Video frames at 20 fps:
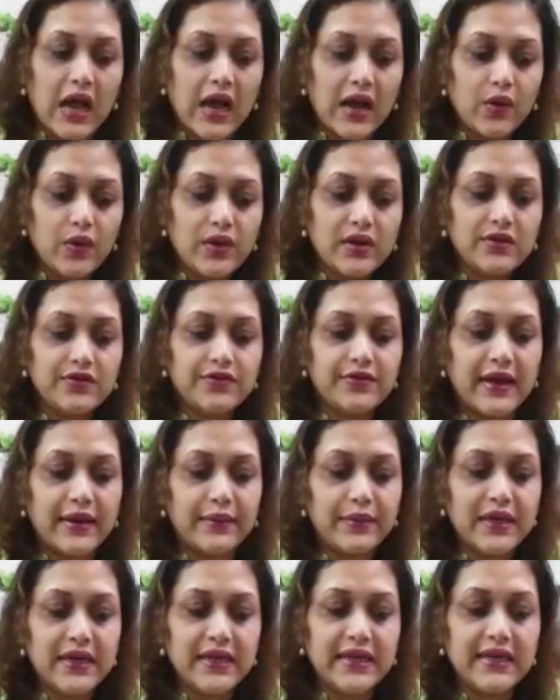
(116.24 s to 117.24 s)
How is
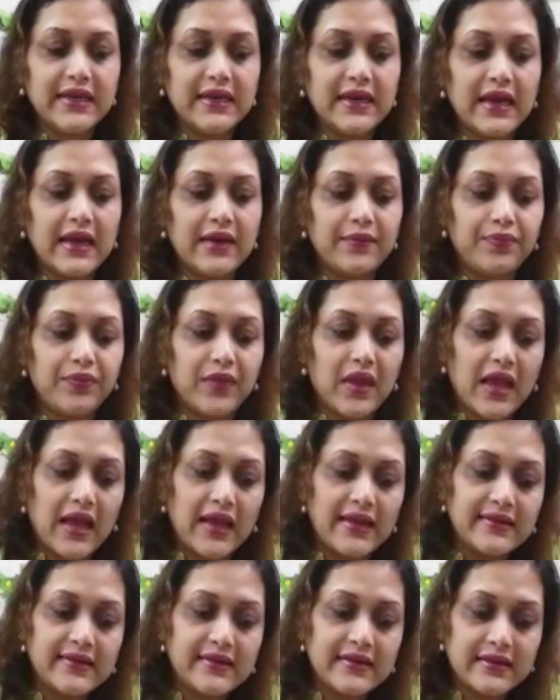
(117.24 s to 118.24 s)
family
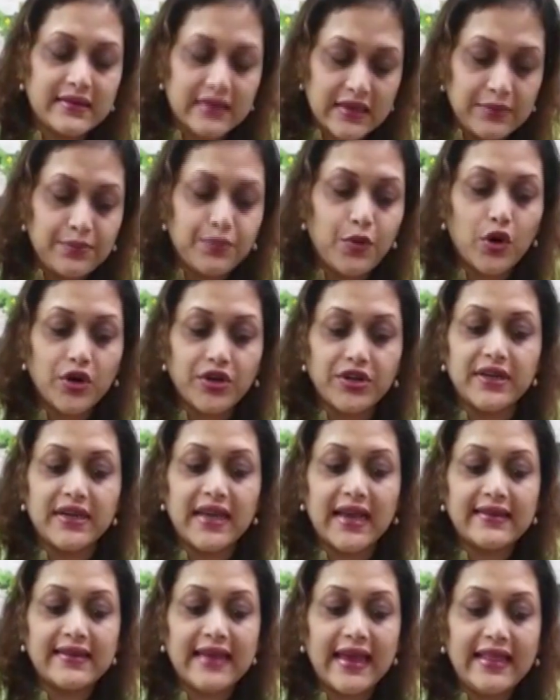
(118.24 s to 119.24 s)
as important
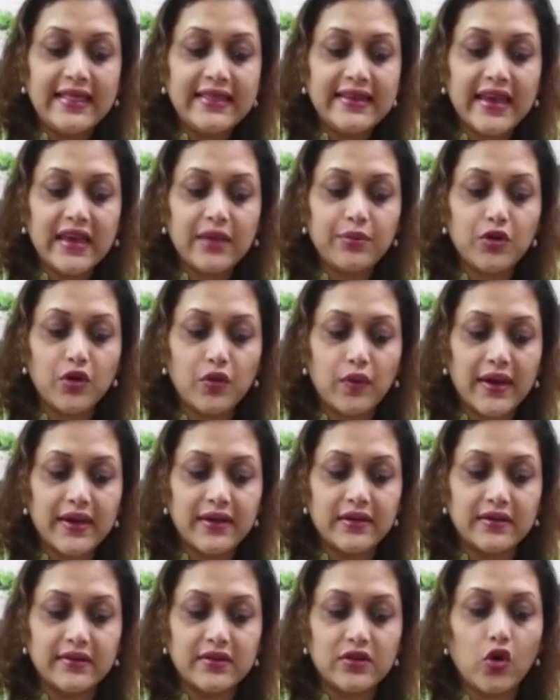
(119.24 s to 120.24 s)
as healthcare
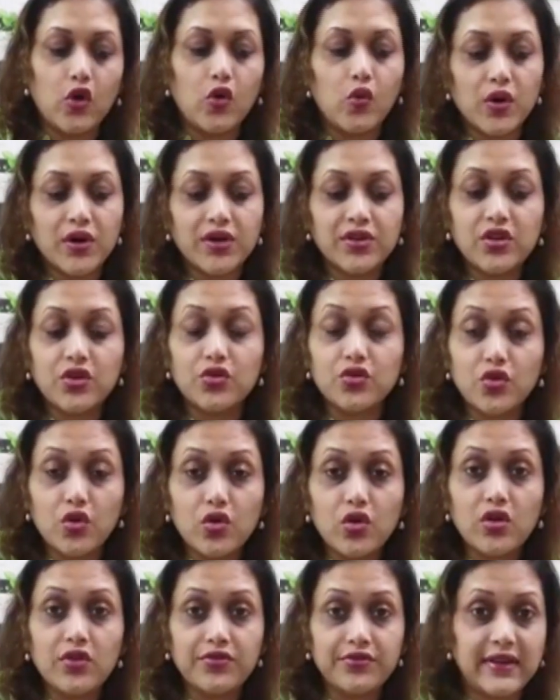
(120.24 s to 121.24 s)
providers or what is the
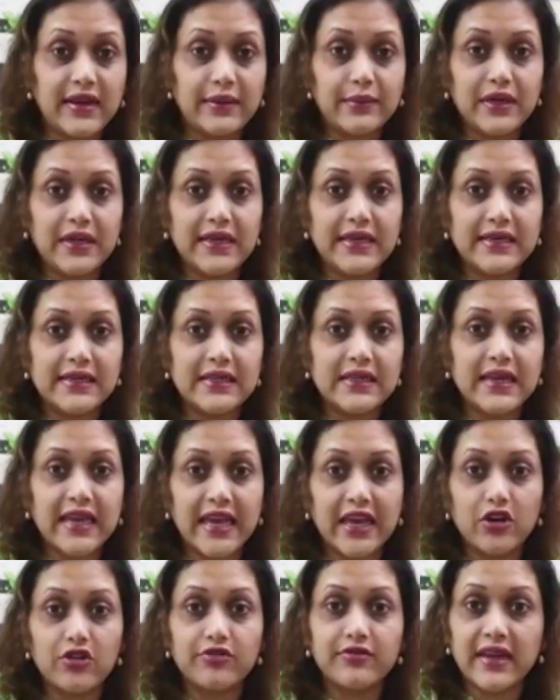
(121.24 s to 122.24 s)
role of family in the care of